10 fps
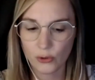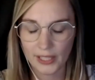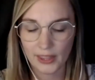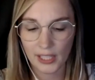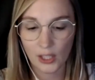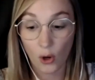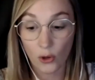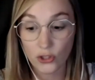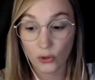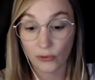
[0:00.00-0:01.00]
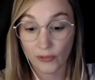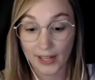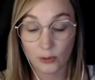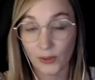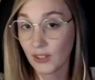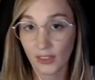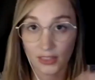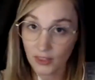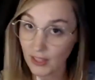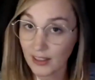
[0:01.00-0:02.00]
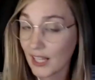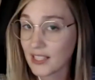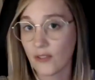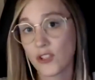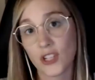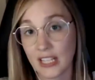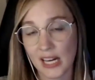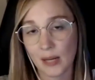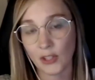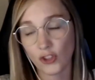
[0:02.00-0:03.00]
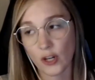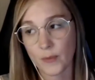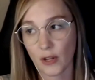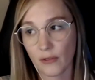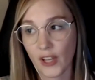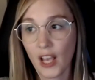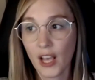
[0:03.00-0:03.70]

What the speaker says: And I think also the fact what the things I've just named, in terms of,